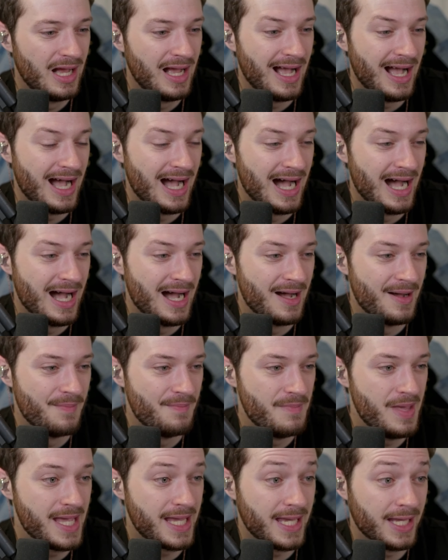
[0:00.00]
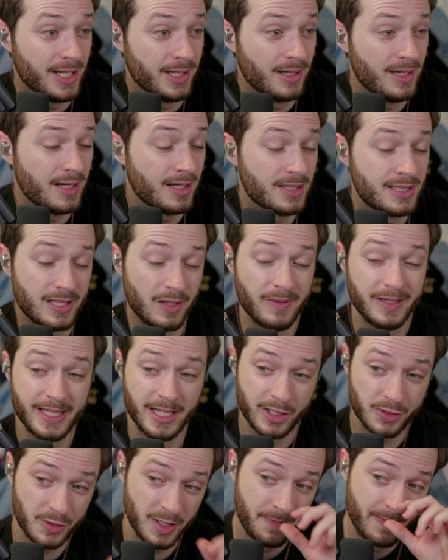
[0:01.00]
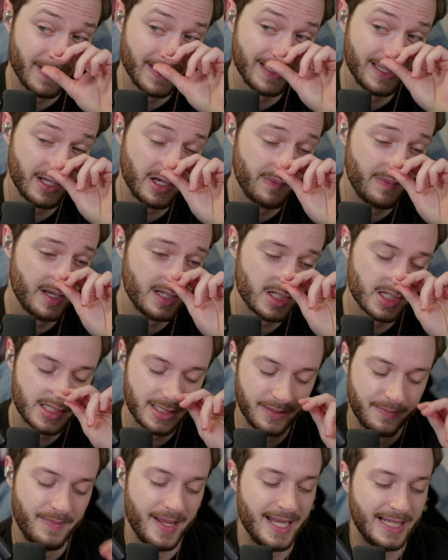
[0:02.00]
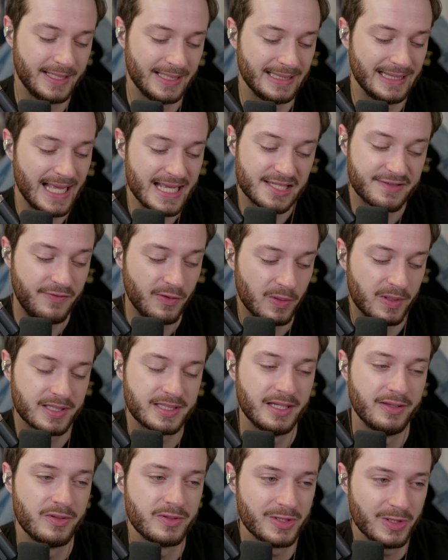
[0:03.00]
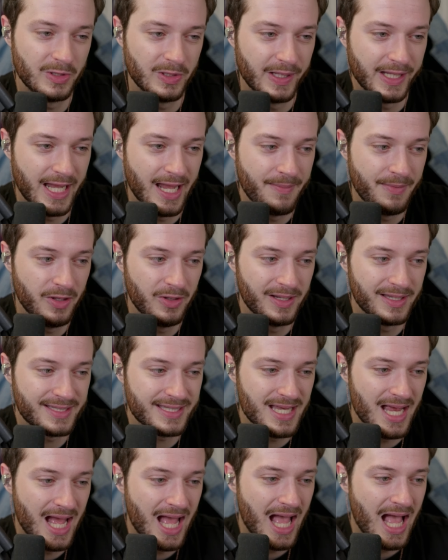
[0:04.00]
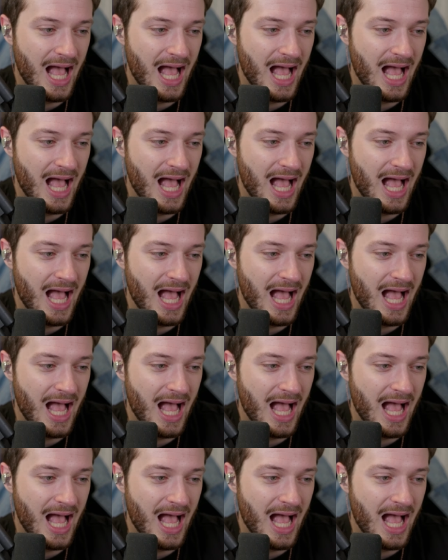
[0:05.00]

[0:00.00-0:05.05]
uh, making slowing down creeping a little bit just to make less focus on those early game units.